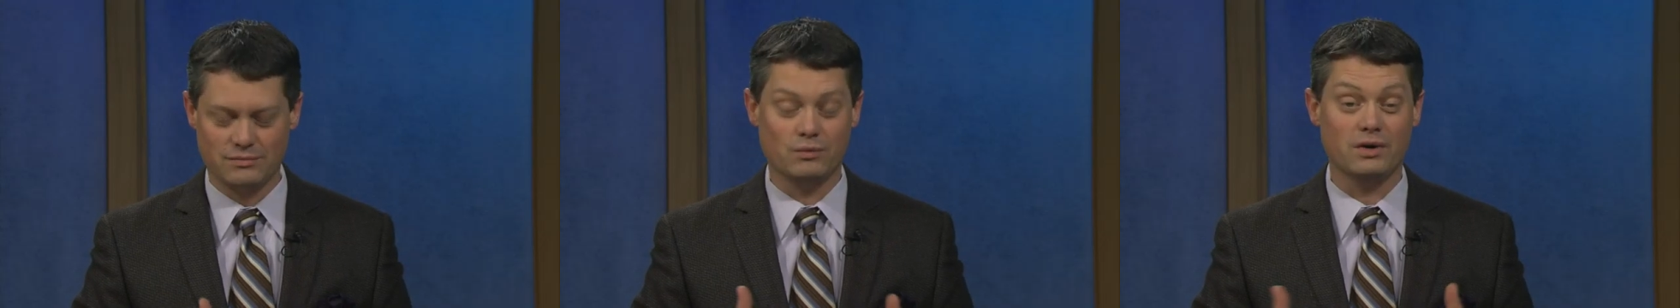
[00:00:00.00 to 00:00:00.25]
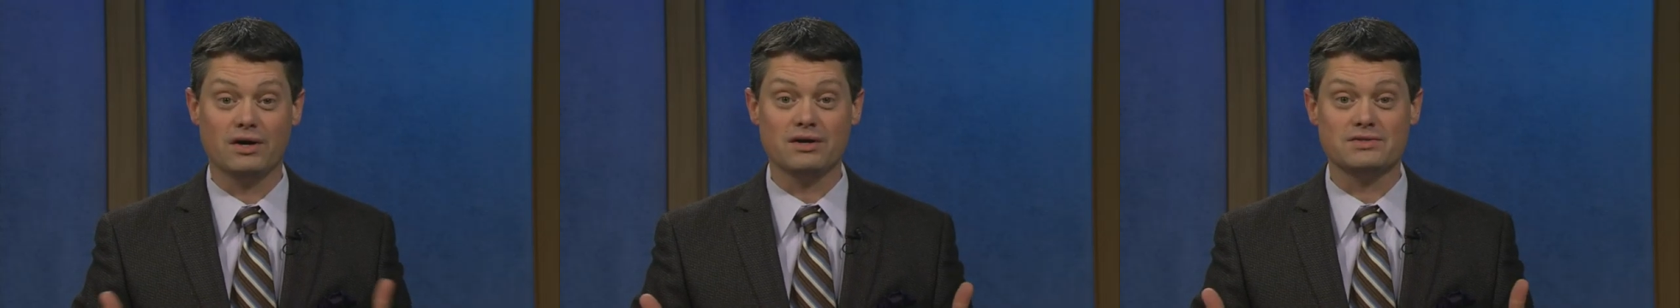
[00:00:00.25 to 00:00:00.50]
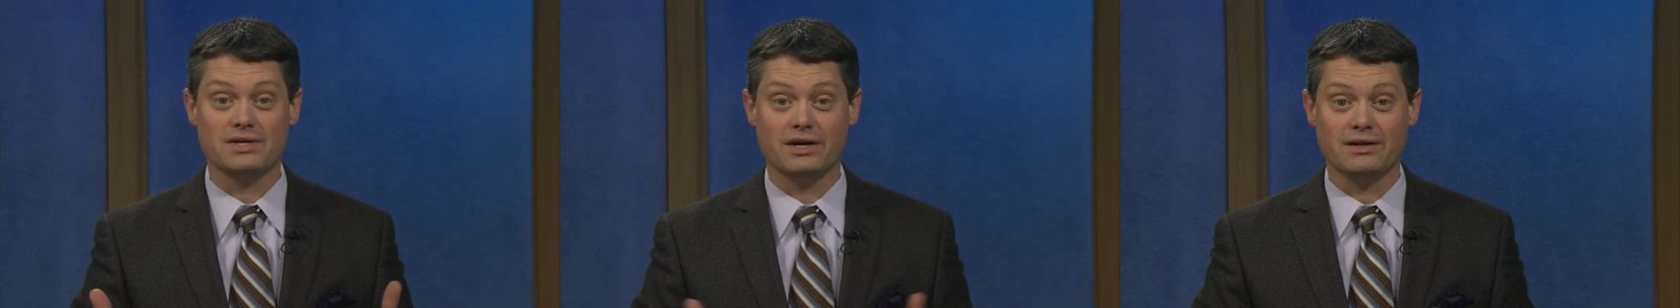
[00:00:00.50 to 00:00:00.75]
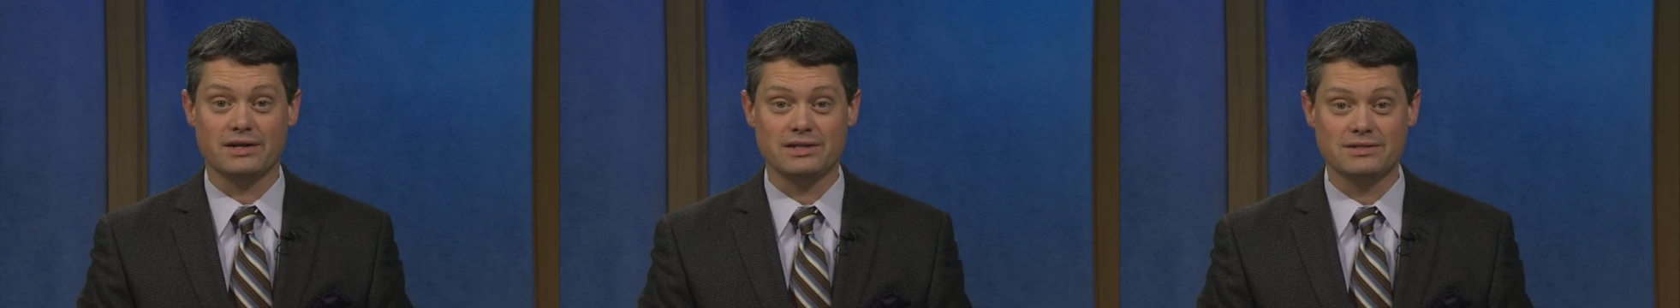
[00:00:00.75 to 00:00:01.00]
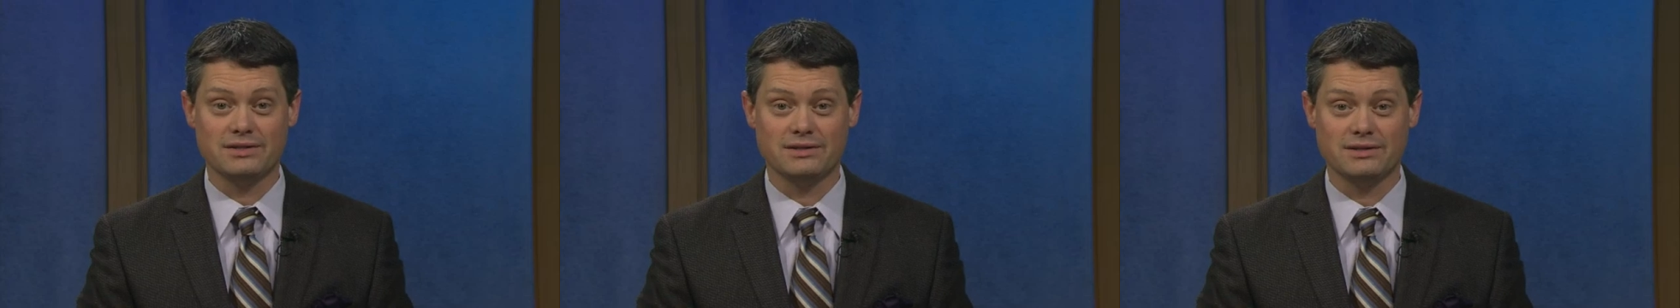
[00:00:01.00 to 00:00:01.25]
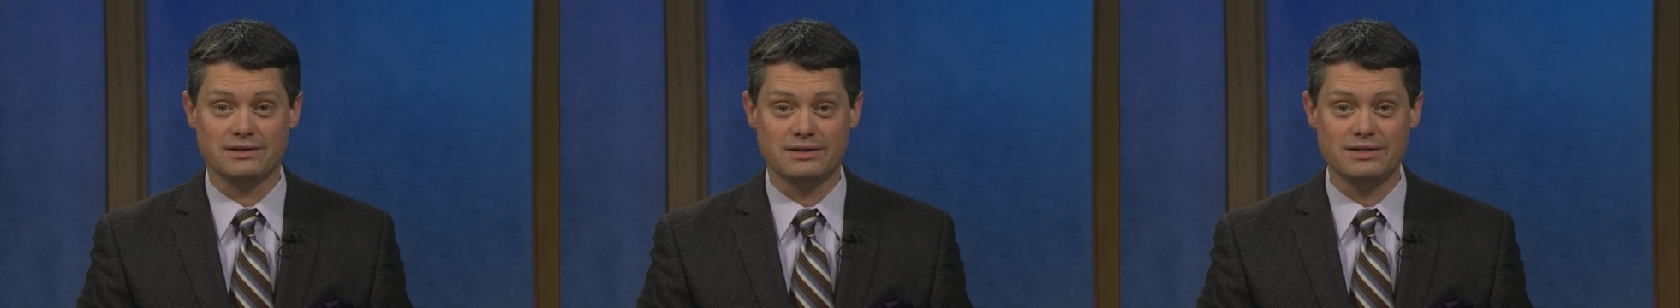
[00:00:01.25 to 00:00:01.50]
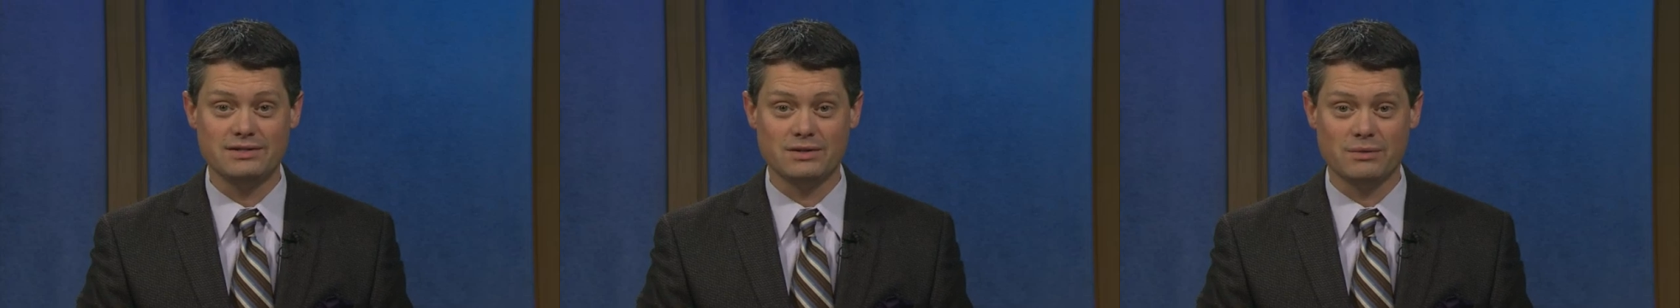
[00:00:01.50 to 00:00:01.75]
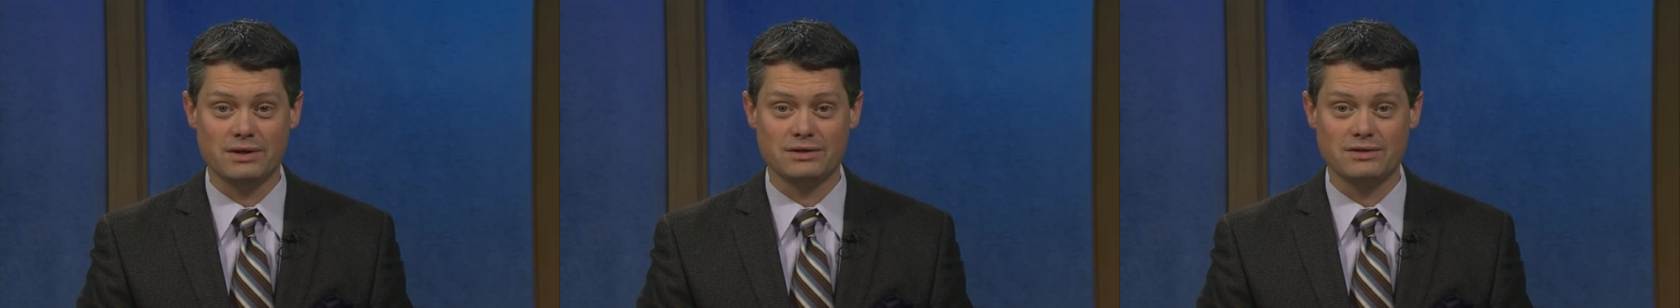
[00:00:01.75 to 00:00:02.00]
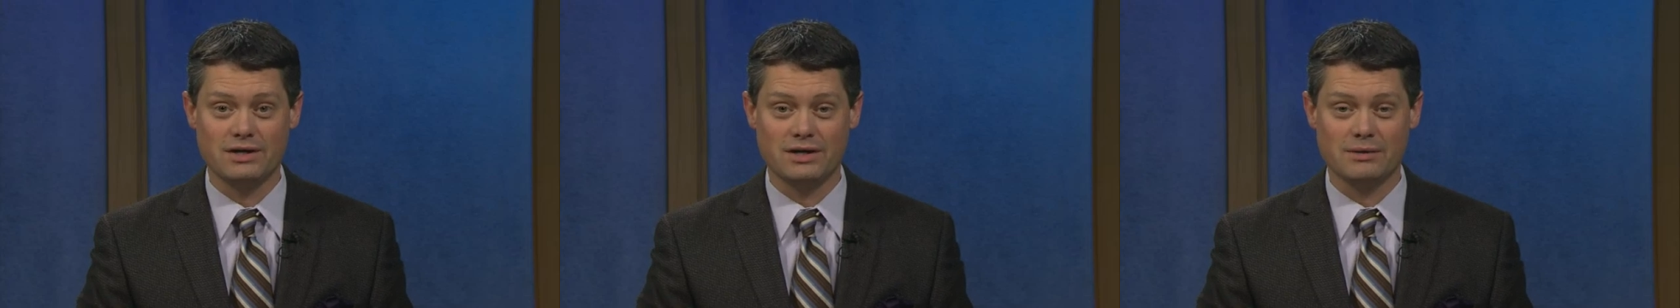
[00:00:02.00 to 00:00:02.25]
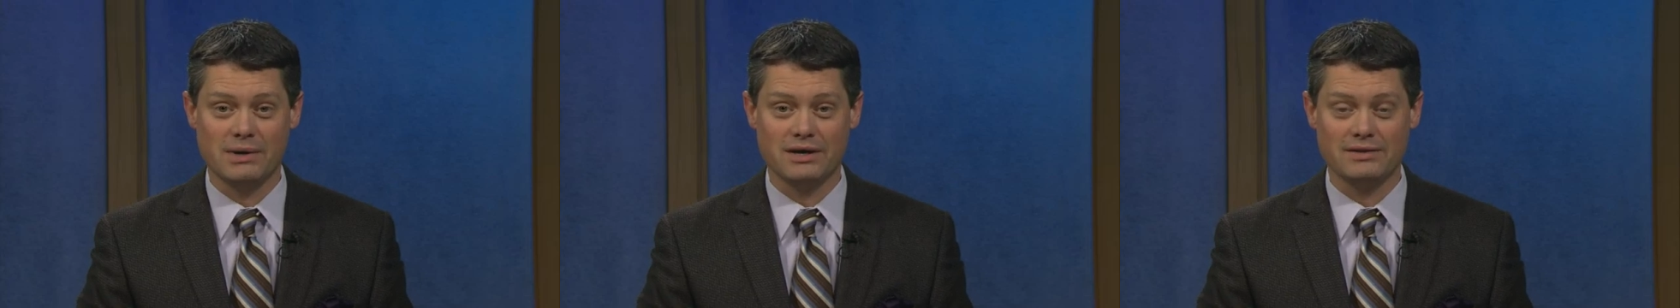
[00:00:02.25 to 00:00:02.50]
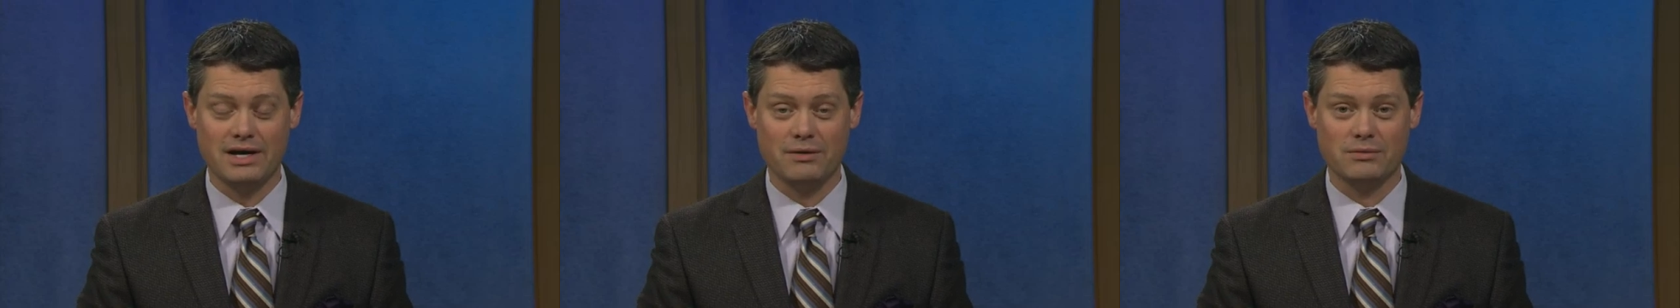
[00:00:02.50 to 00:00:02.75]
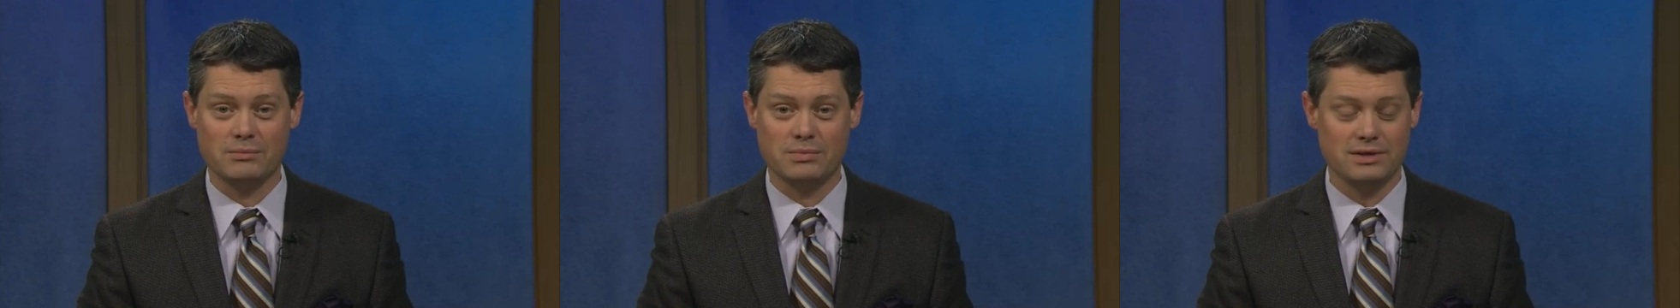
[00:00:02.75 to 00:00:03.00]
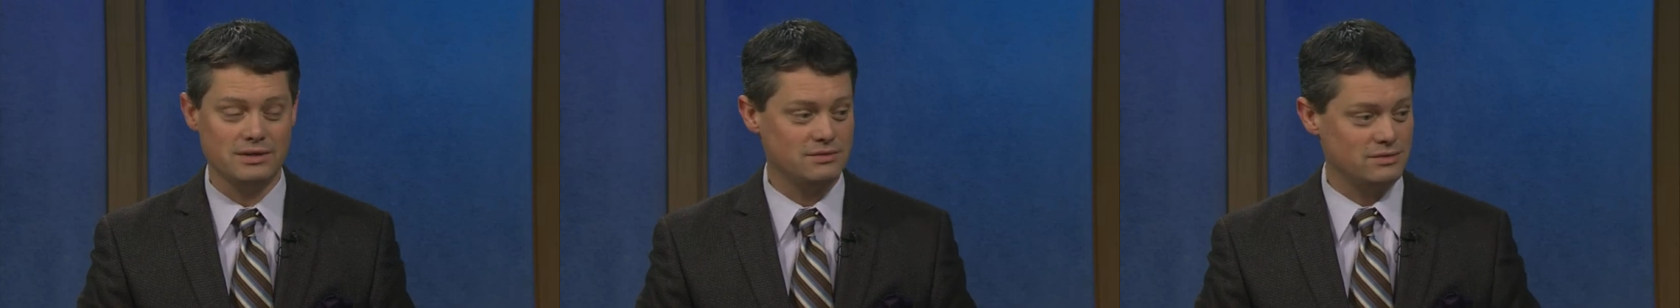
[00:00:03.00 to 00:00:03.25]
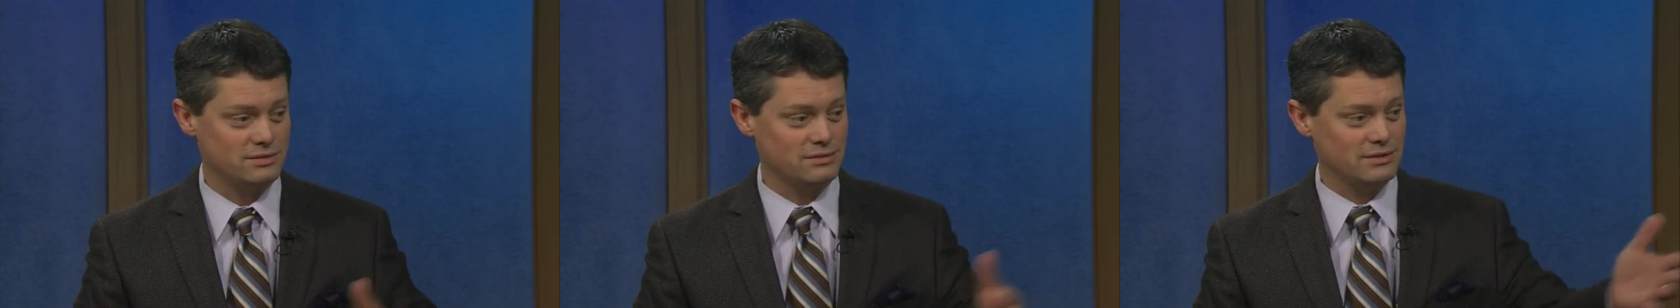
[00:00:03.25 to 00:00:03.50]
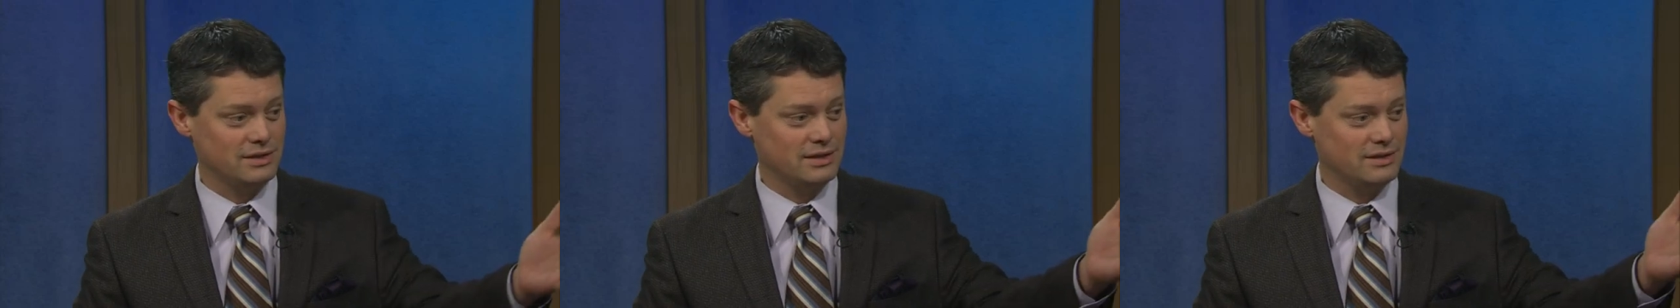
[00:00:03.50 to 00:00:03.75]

what are satellites? And the easy way to talk about that would be to